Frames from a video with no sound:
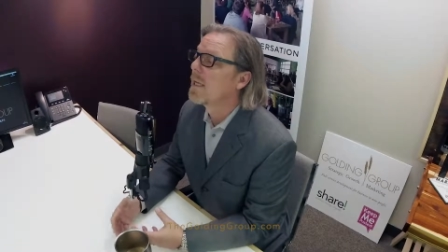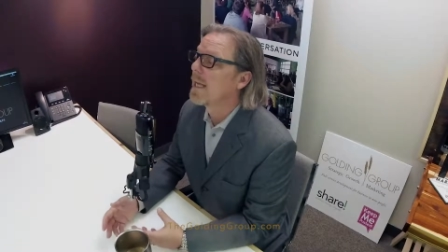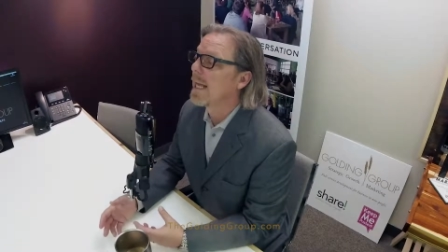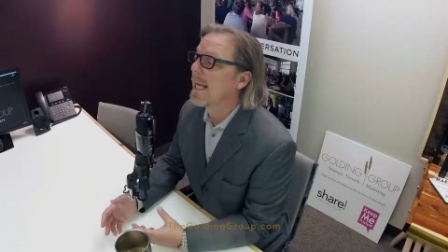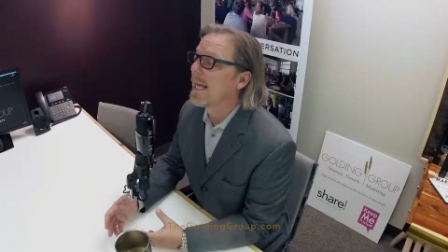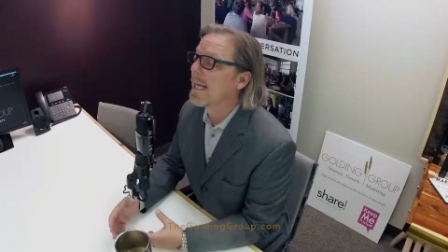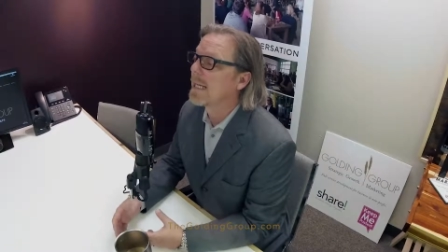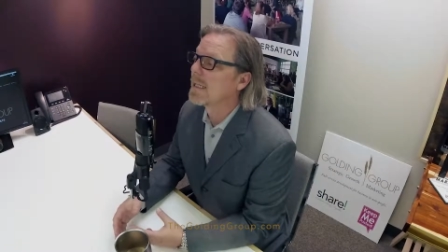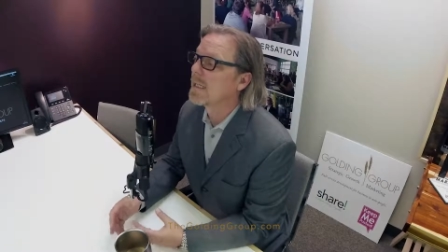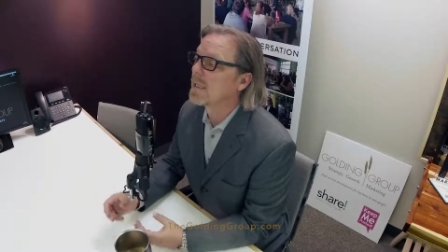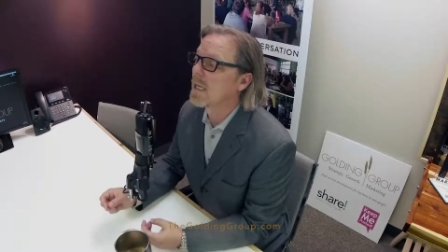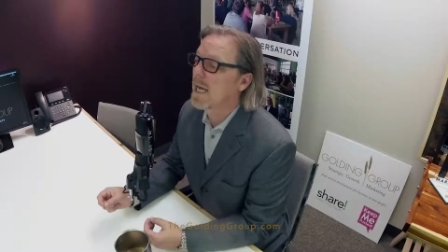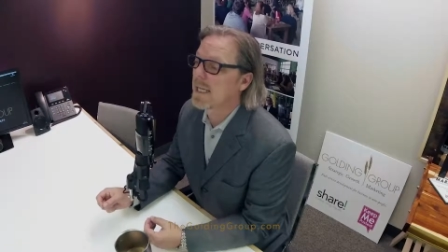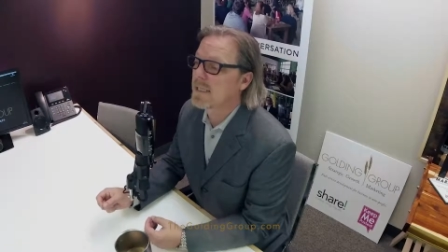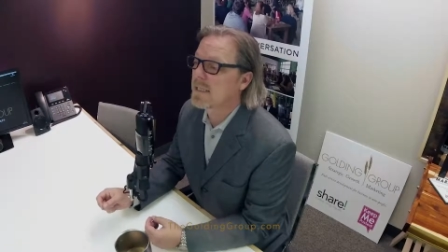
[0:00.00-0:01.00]
and
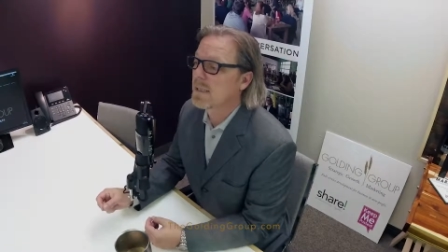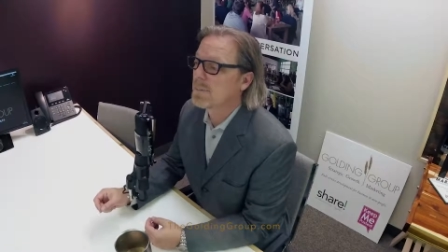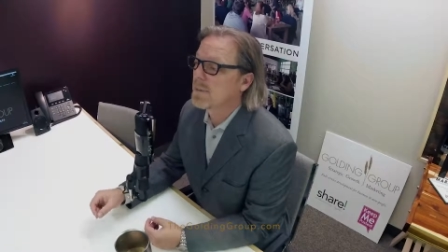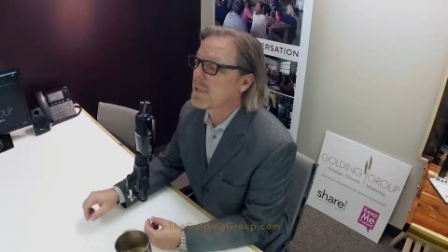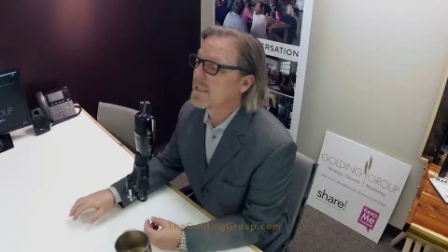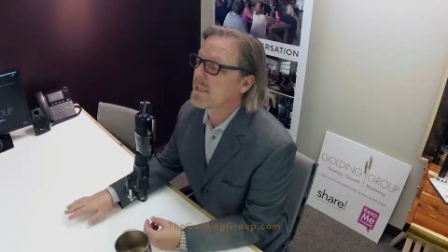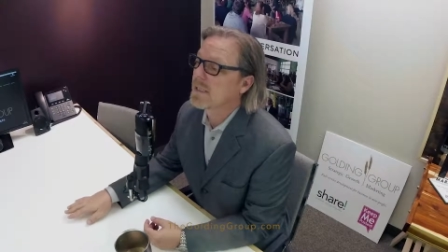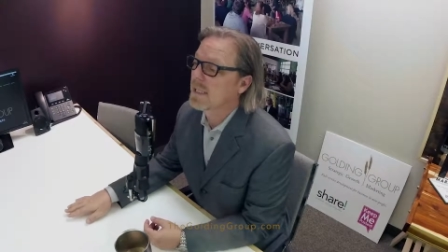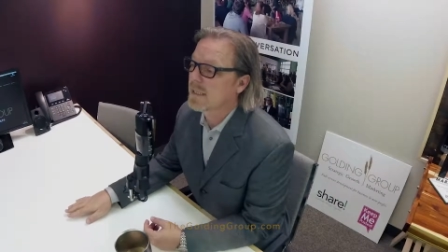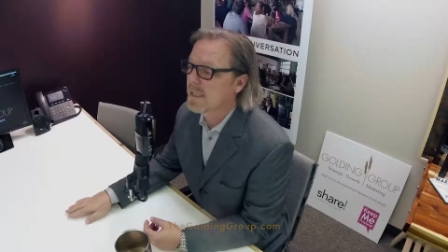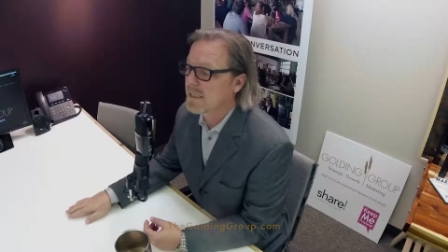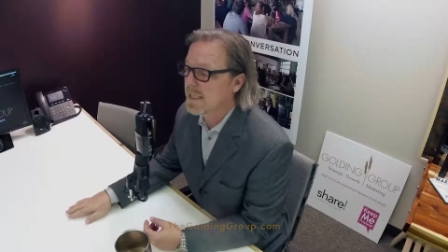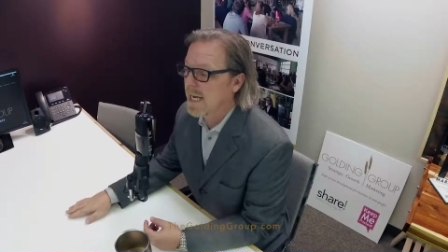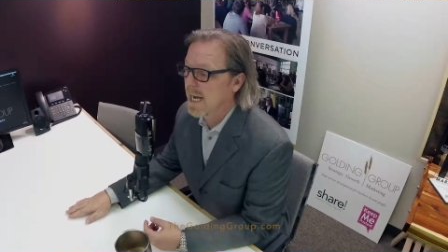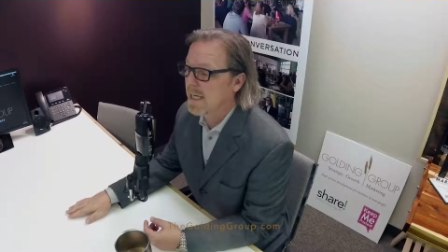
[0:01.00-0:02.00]
not simply just at the
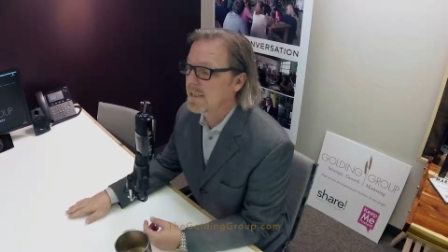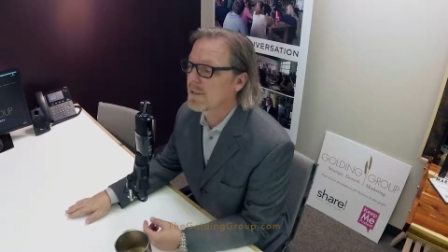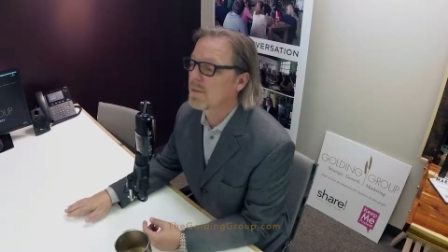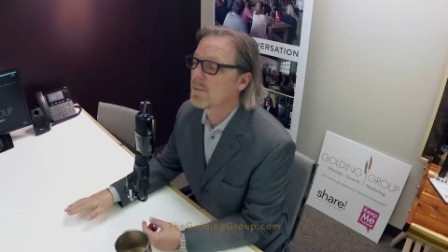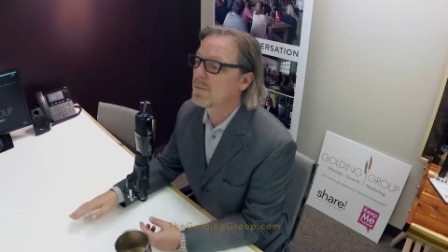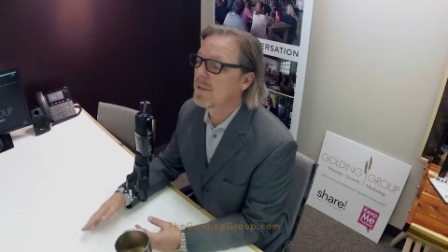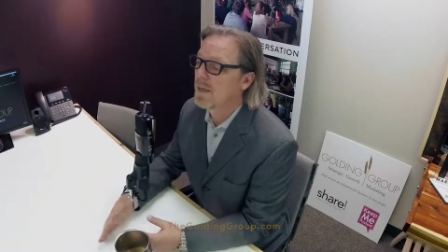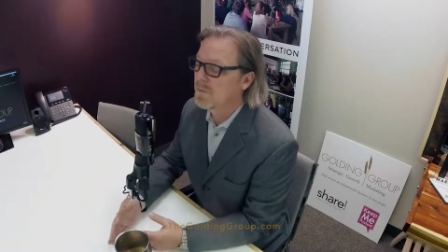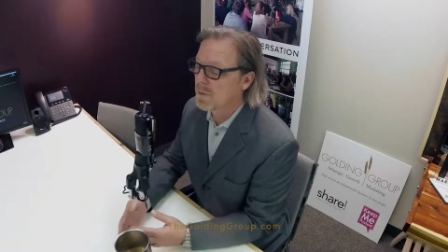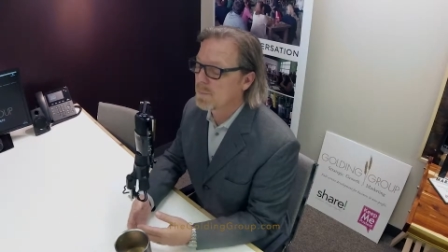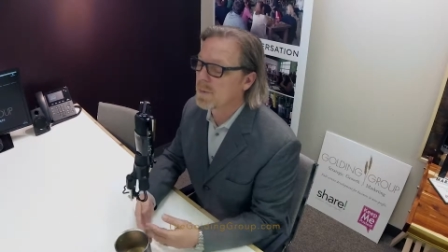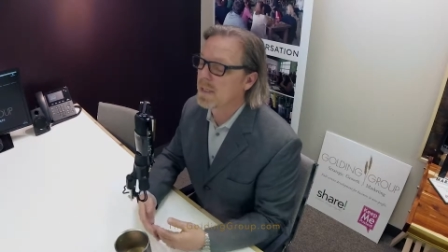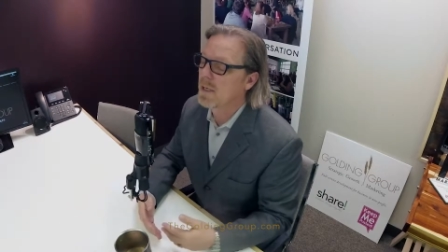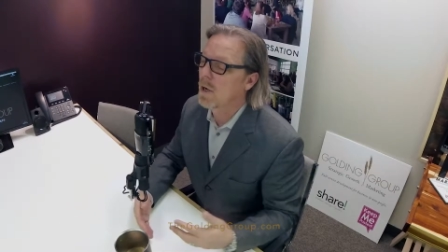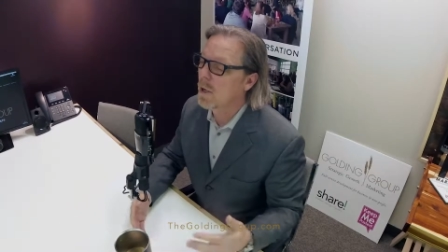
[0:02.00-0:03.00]
tactical level,
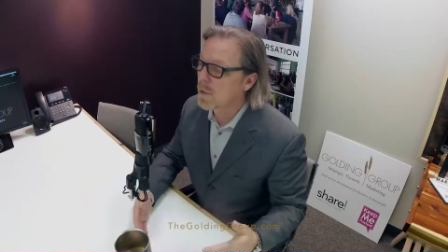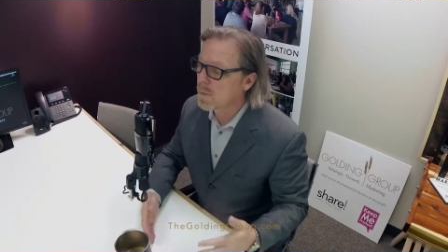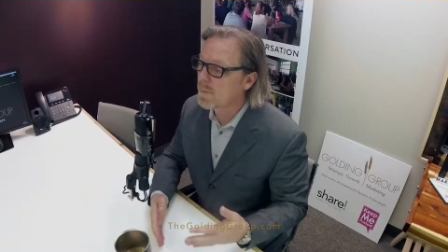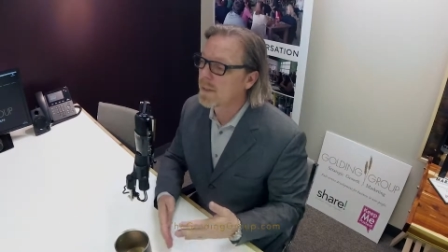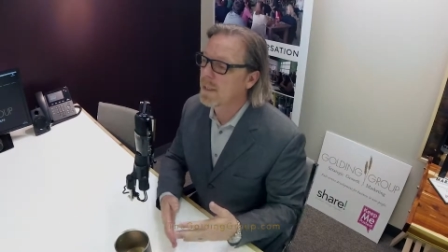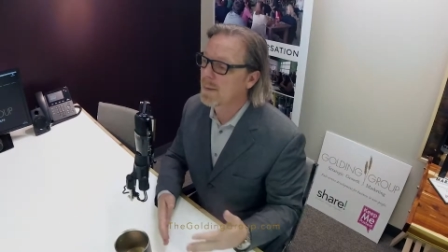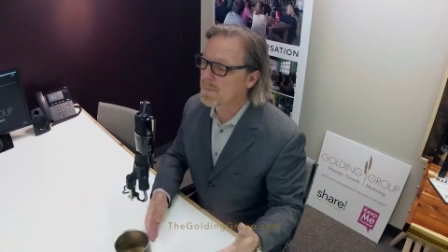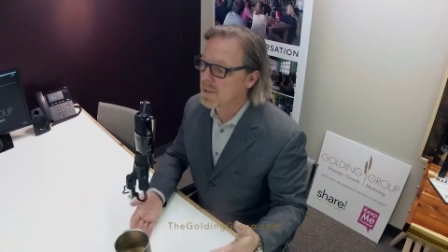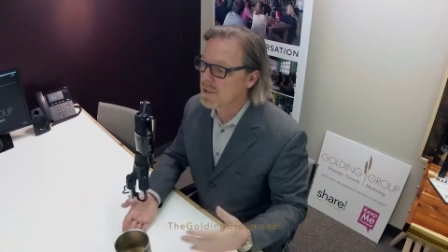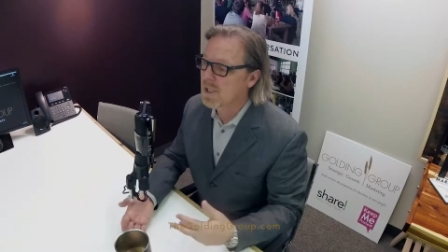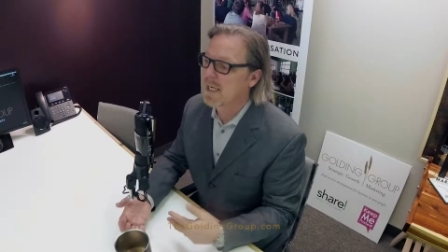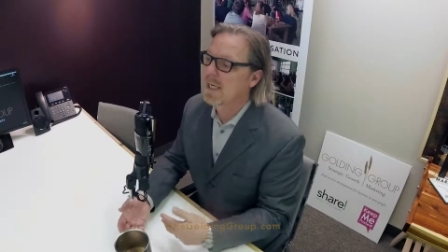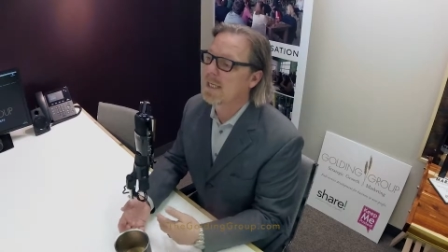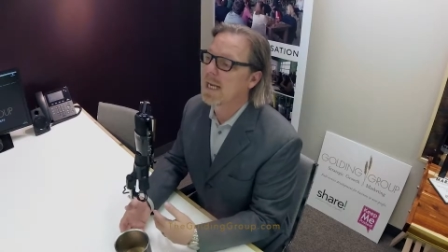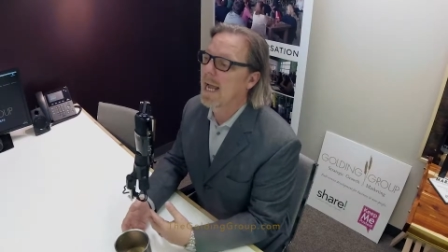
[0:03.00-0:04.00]
but all the way up the yeah,
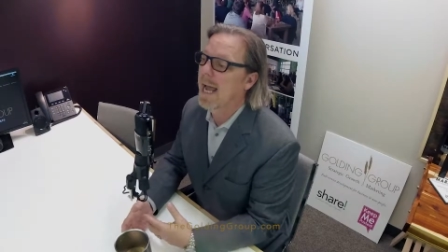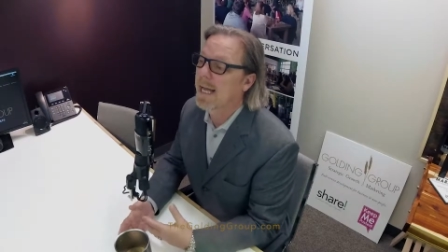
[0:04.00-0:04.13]
chain yeah.